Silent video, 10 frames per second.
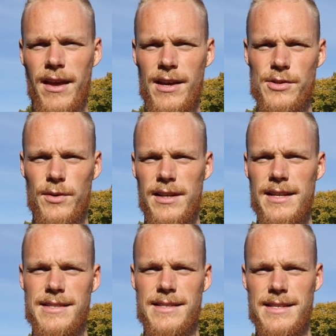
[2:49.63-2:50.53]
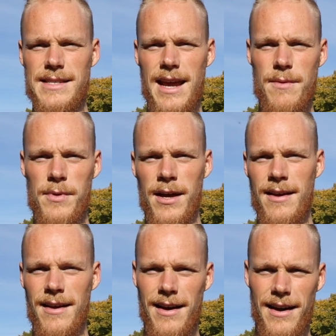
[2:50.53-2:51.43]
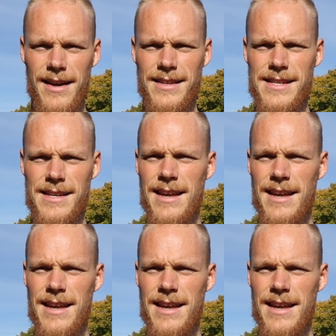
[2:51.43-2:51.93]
So it is the same height